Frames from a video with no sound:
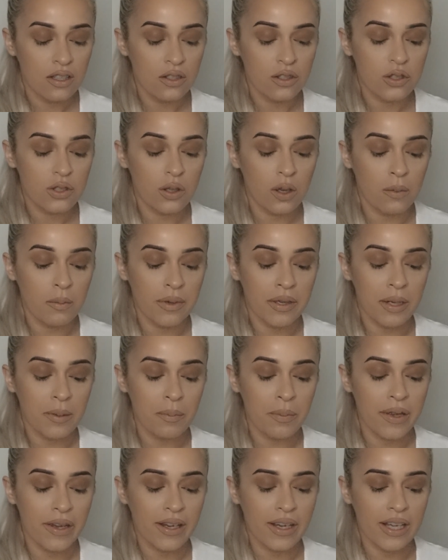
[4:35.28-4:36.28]
So I'm going
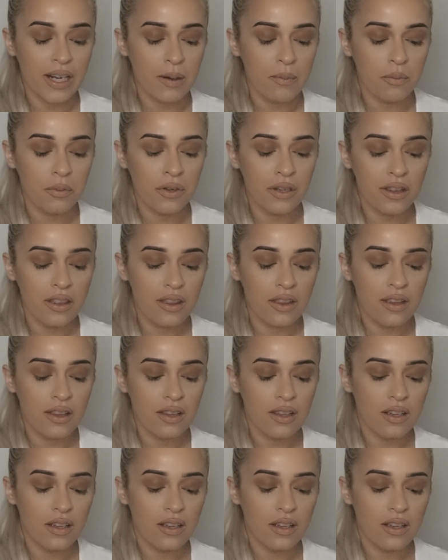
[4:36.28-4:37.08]
to pick it up with